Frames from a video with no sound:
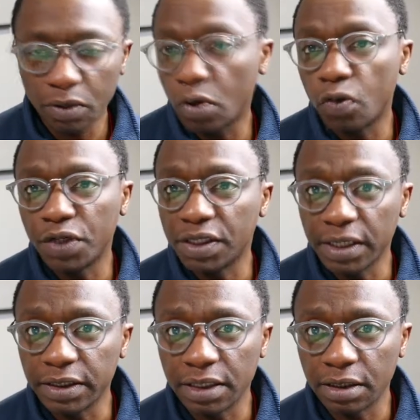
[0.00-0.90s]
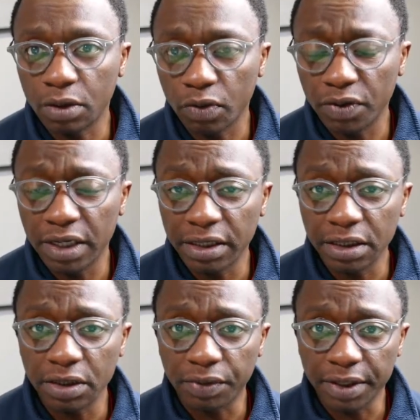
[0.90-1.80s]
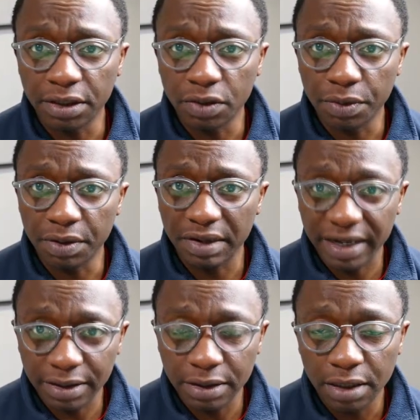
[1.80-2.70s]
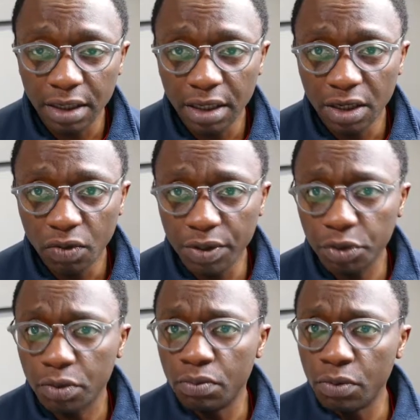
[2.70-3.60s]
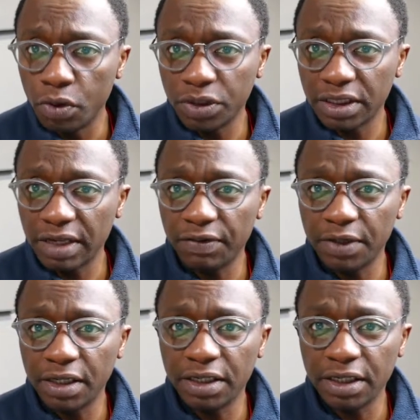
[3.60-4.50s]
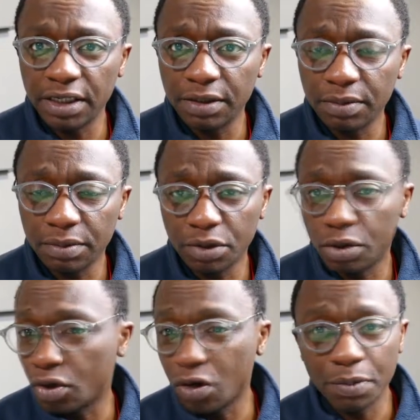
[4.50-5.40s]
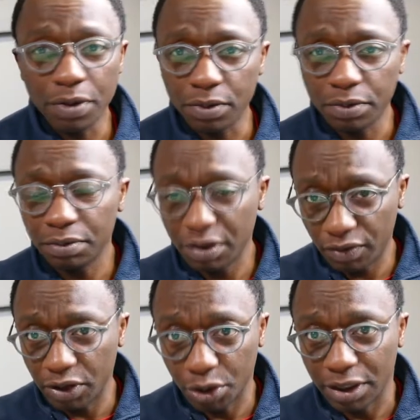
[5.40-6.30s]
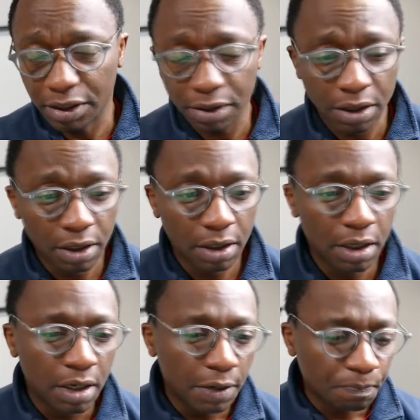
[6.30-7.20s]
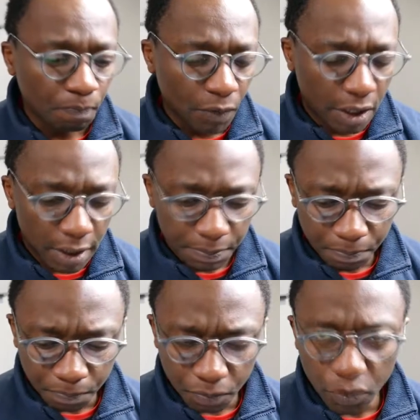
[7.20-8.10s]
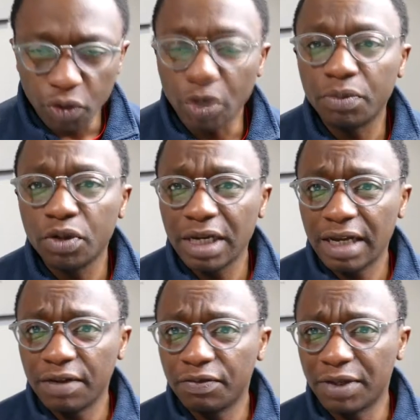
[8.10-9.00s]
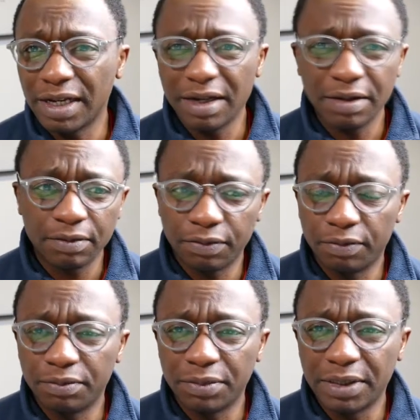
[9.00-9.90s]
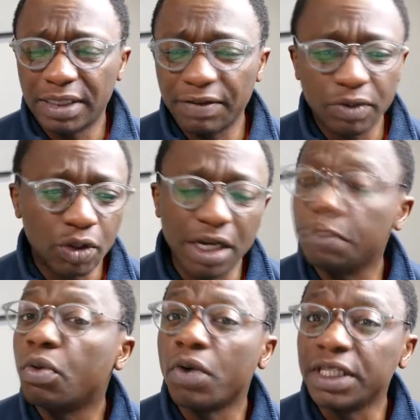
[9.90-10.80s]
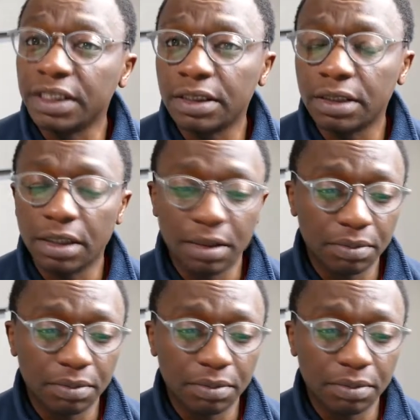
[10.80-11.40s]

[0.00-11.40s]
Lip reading: COVID-19, the COVID-19 crisis we're at, which will most definitely, come through eventually. So I have 7 to 8 points